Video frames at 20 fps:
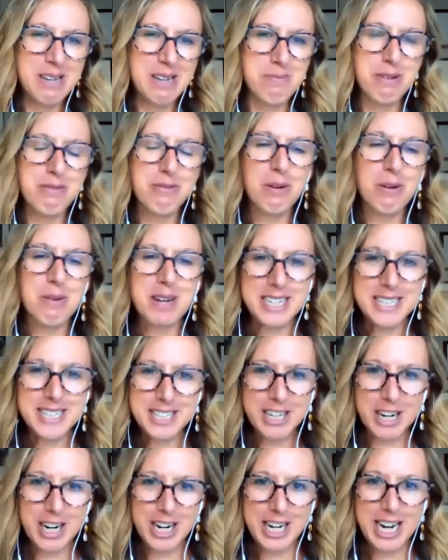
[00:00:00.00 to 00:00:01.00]
Before we get
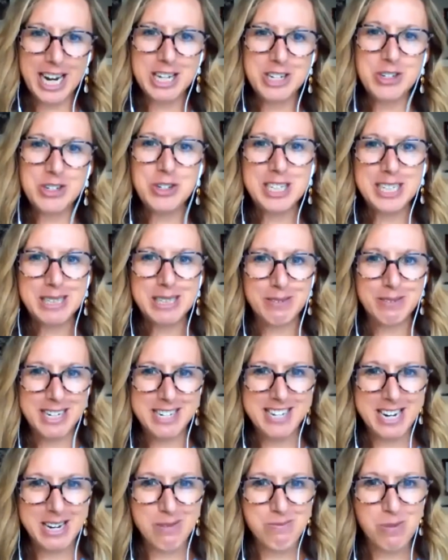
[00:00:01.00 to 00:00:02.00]
started, I do just want to
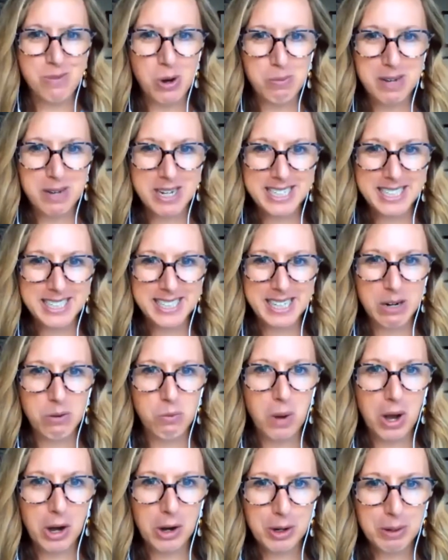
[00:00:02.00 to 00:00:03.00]
take a moment to say
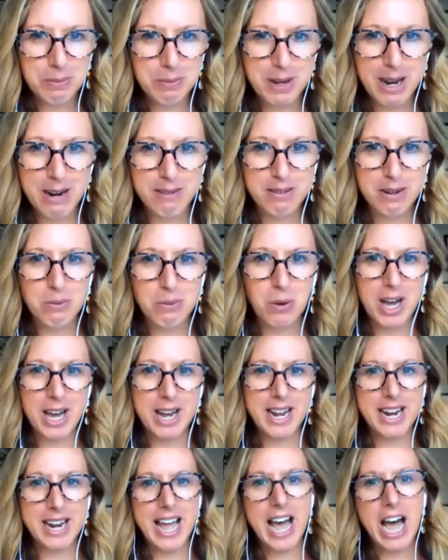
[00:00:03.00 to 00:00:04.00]
welcome to
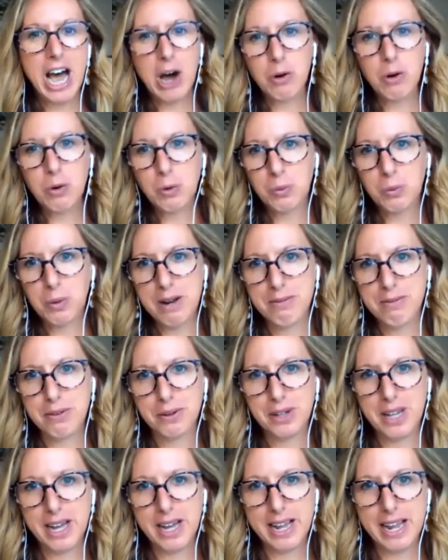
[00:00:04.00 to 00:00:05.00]
everyone and how
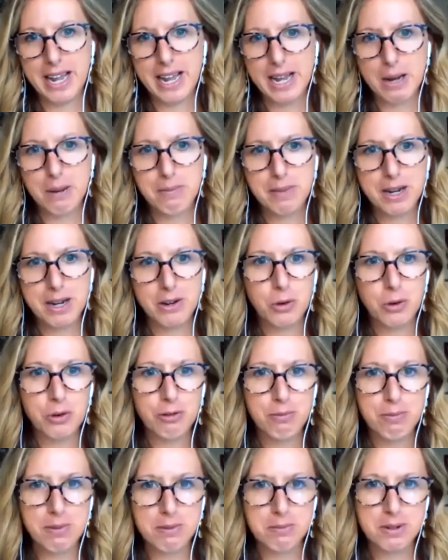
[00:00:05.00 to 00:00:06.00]
grateful I am that you
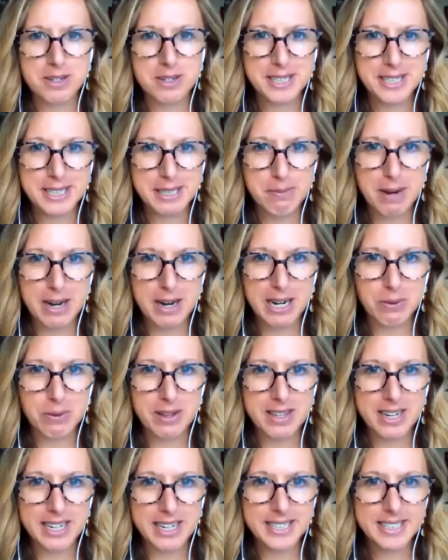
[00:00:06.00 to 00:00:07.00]
have been participating
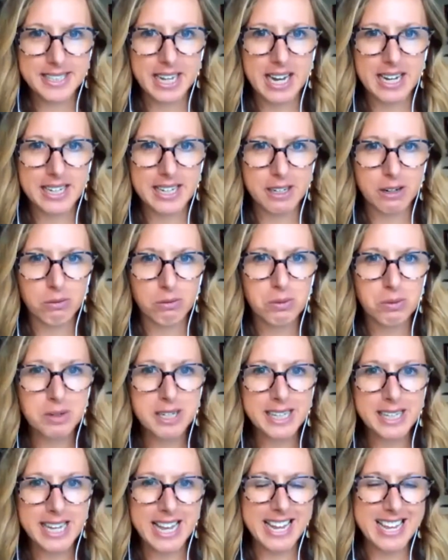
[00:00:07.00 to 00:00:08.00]
with us as a
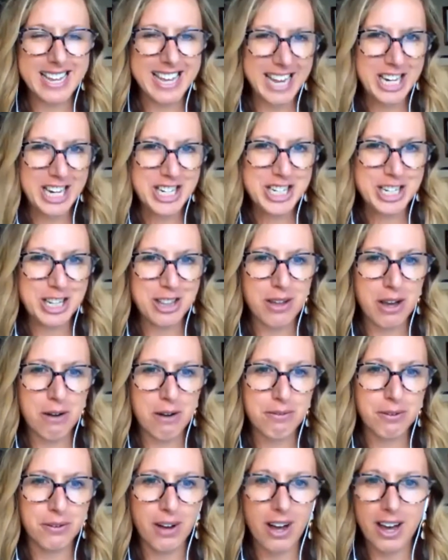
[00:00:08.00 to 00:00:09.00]
really engaged and
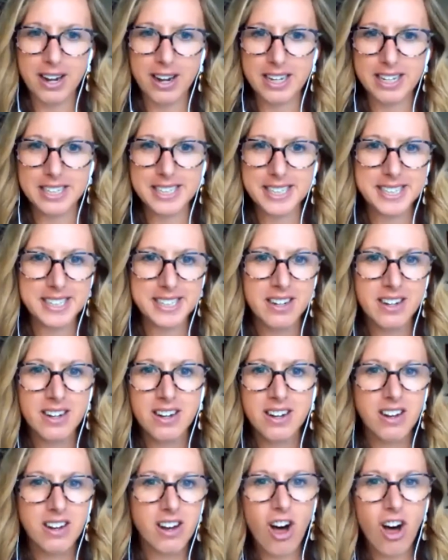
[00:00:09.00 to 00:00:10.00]
thoughtful audience
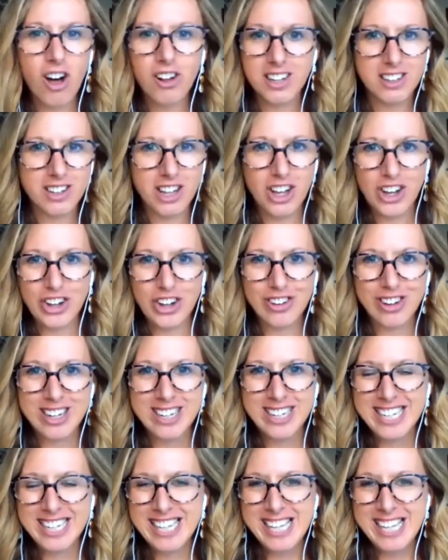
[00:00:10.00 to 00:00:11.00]
all along.
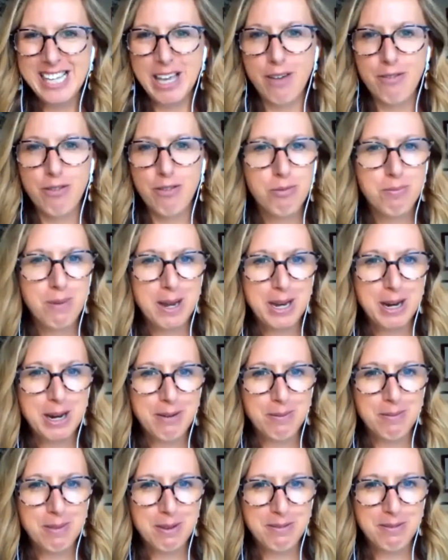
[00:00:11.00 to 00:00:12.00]
If you've been
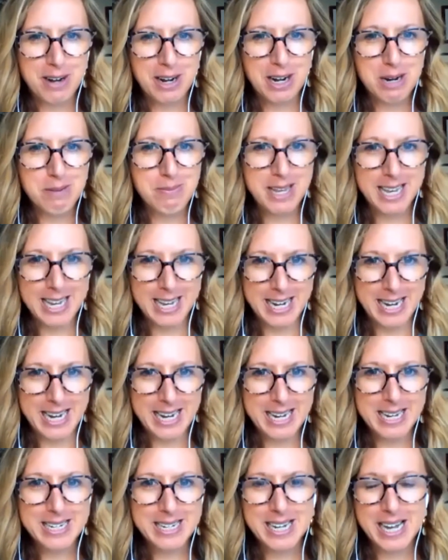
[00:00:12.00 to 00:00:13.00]
here from the very
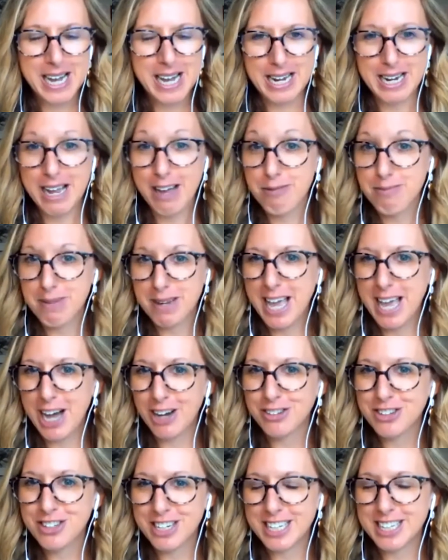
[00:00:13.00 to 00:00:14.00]
beginning and have been
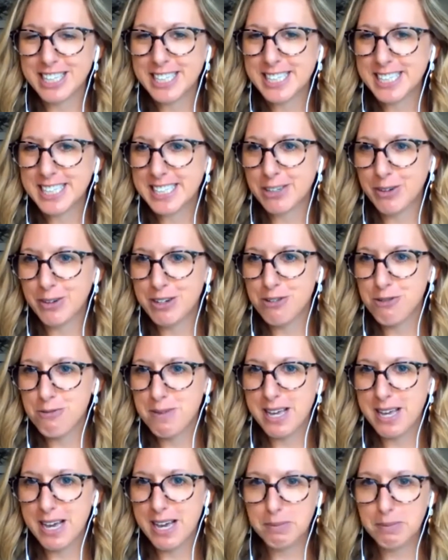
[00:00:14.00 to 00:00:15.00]
counting, this is going to
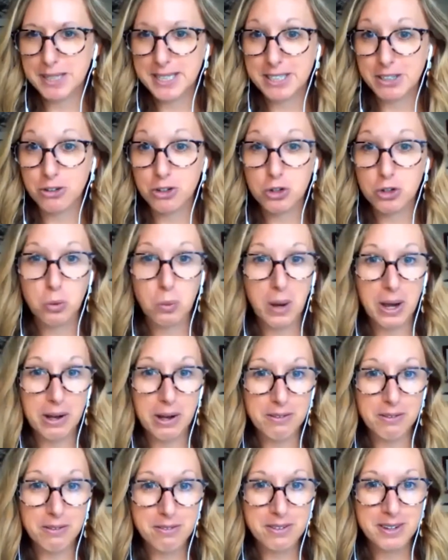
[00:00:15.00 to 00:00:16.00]
be episode
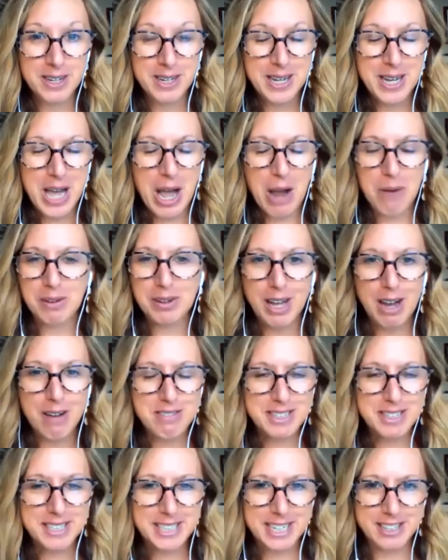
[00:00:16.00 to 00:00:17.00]
12. I would
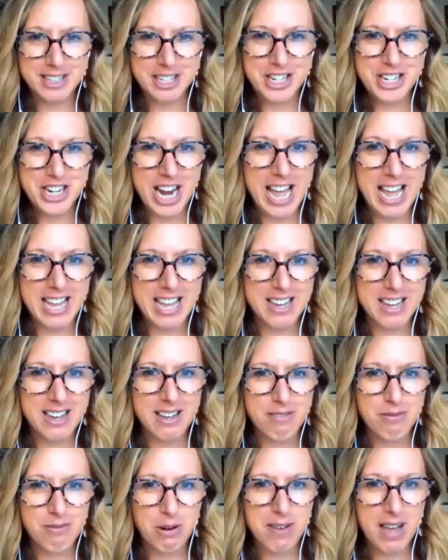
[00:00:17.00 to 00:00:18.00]
love to see in the chat
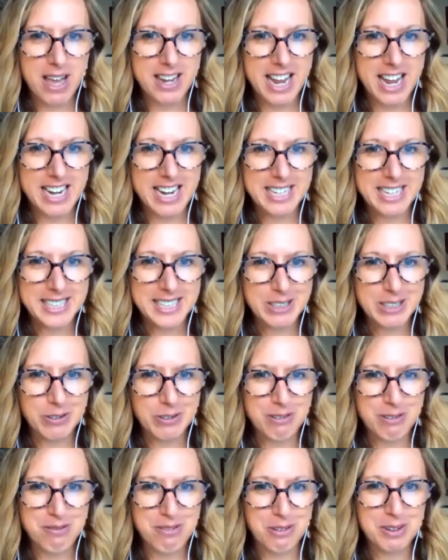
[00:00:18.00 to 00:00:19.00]
if we've had any
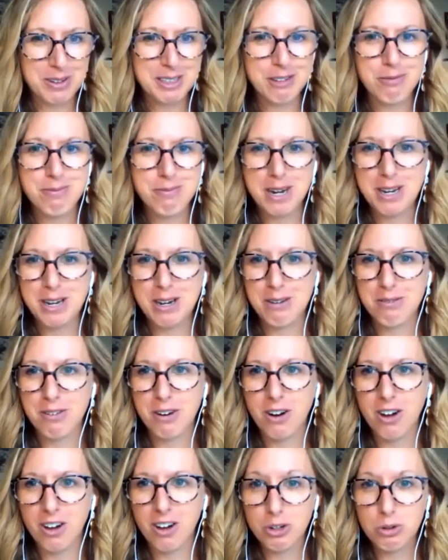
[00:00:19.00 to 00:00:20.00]
sort of folks who've been here
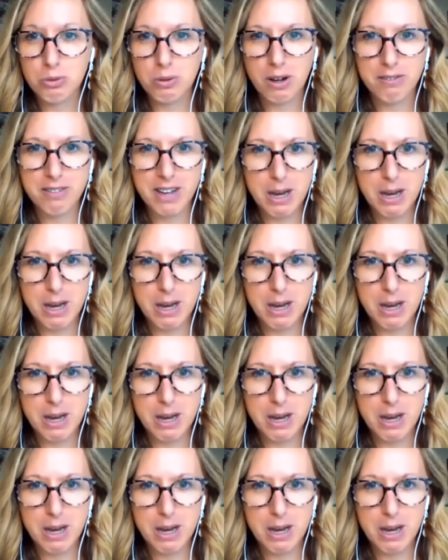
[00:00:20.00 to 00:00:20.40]
for all 12